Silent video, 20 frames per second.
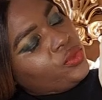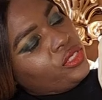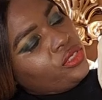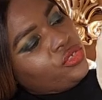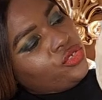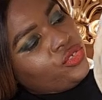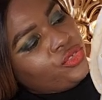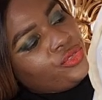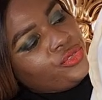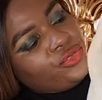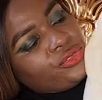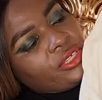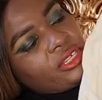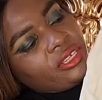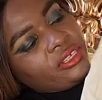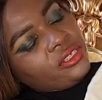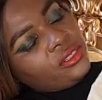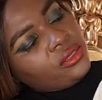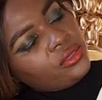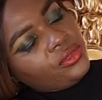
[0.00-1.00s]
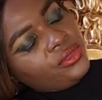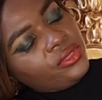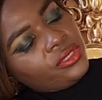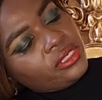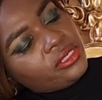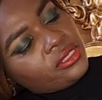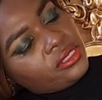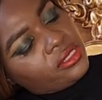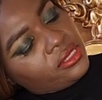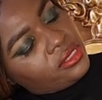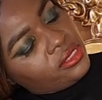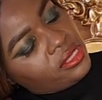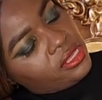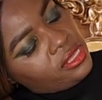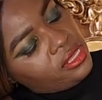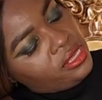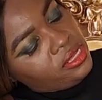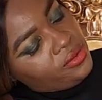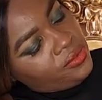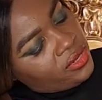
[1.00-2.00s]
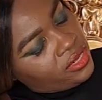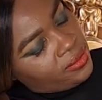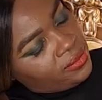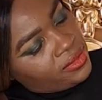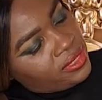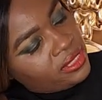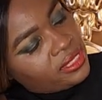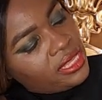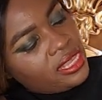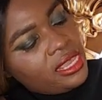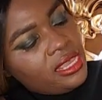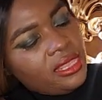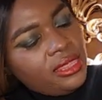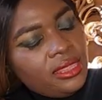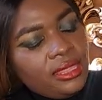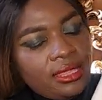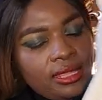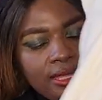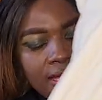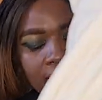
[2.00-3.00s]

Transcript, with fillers: wanted to show you guys so you can see what I'm saying